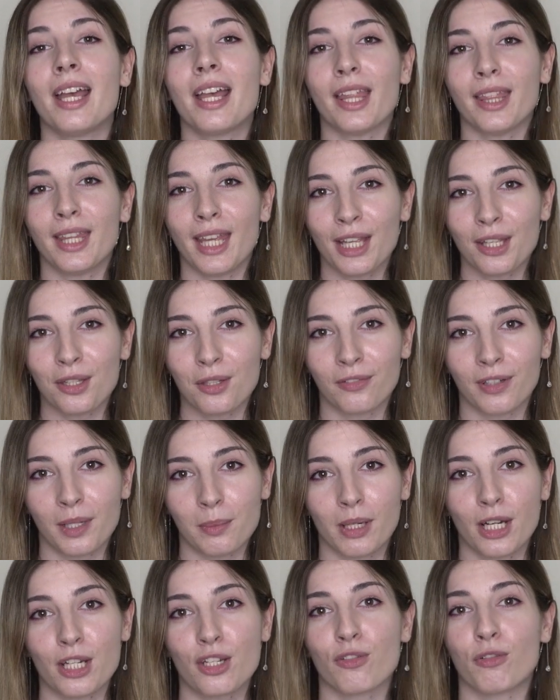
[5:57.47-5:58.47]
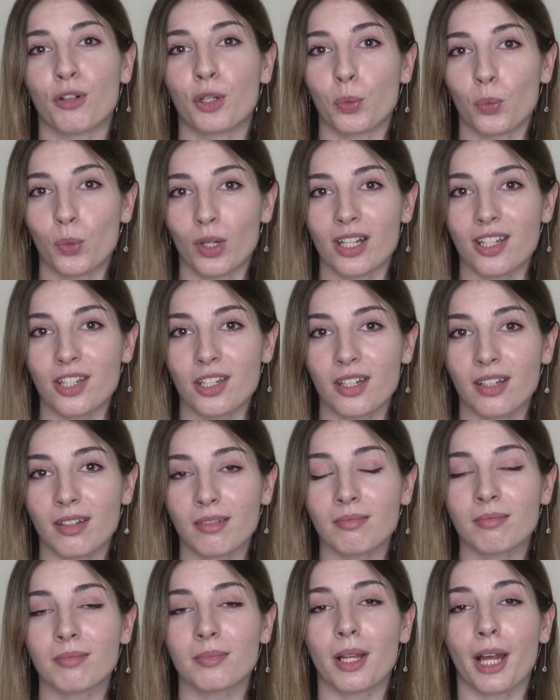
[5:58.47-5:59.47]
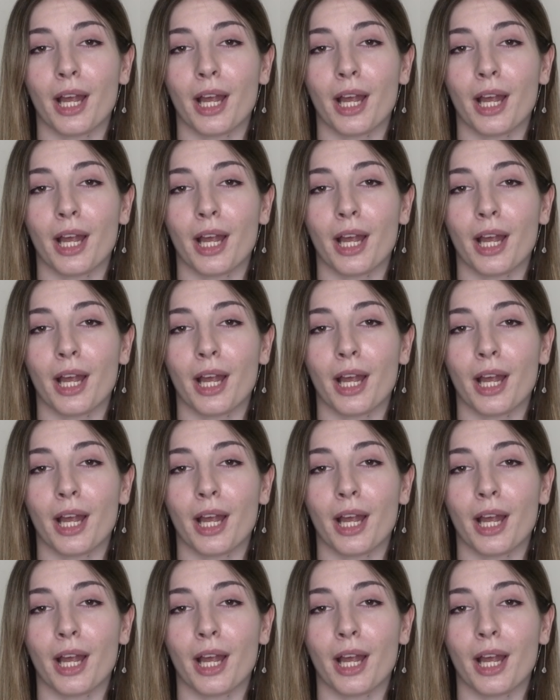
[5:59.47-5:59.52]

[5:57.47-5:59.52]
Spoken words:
Thank you very much for watching.